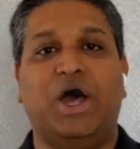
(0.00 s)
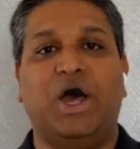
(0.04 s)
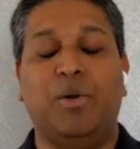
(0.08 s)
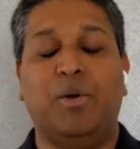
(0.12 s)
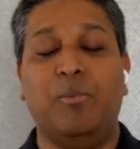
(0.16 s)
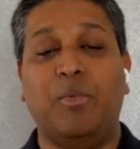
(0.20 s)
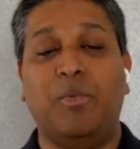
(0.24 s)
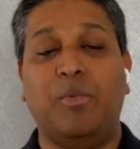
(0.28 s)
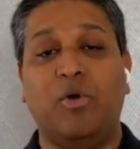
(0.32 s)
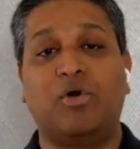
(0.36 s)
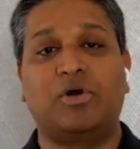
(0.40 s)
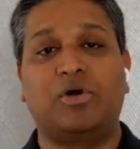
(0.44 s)
a
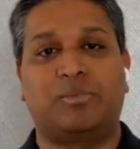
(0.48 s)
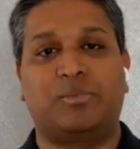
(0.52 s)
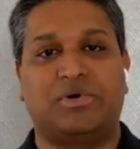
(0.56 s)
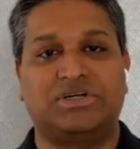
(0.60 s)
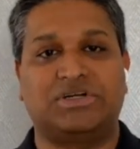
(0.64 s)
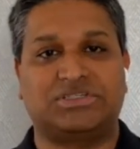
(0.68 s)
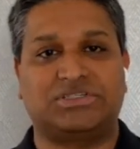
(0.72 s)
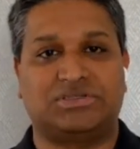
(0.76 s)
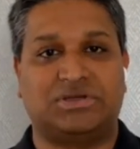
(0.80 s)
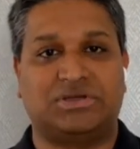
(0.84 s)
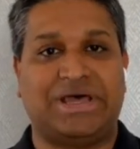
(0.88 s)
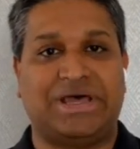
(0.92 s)
more
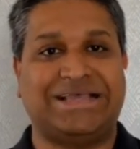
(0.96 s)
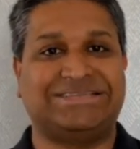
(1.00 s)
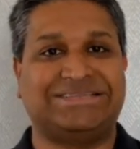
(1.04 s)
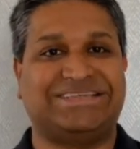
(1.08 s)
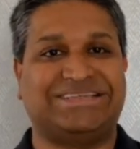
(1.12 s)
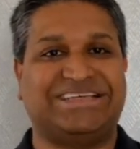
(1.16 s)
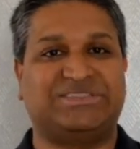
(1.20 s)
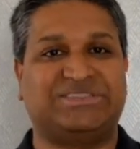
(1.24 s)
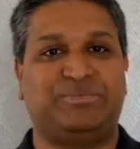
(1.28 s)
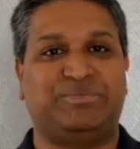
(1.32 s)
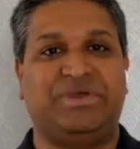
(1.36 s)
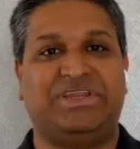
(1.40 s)

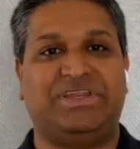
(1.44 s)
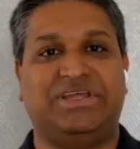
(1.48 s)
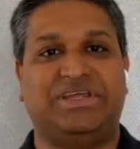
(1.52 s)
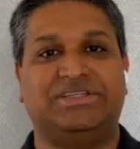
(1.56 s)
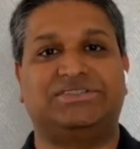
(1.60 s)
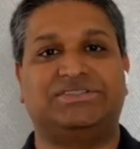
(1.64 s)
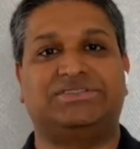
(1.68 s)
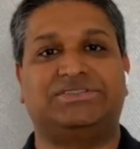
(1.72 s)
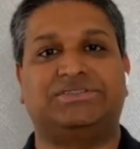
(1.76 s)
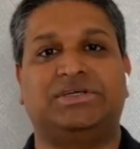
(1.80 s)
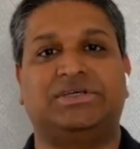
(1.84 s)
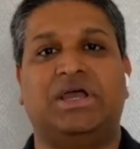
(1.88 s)
personalized
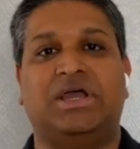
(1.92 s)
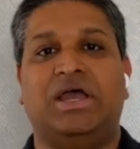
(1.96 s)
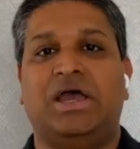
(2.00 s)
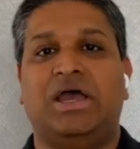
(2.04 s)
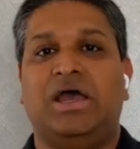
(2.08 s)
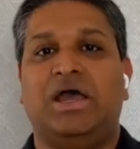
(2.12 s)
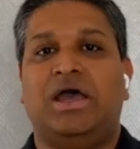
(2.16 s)
experience.